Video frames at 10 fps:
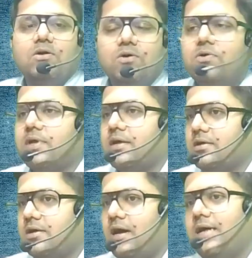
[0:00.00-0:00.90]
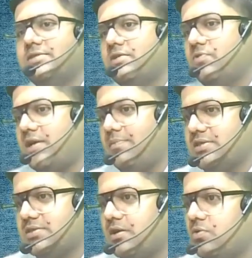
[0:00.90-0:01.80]
okay, answer what I'm
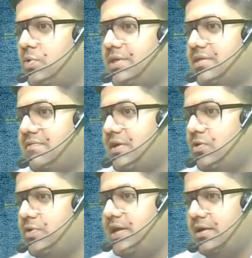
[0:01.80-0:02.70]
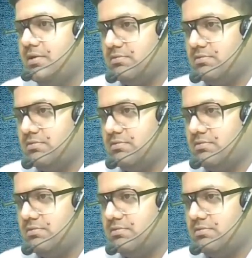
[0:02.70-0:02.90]
asking. Who is giving you DA?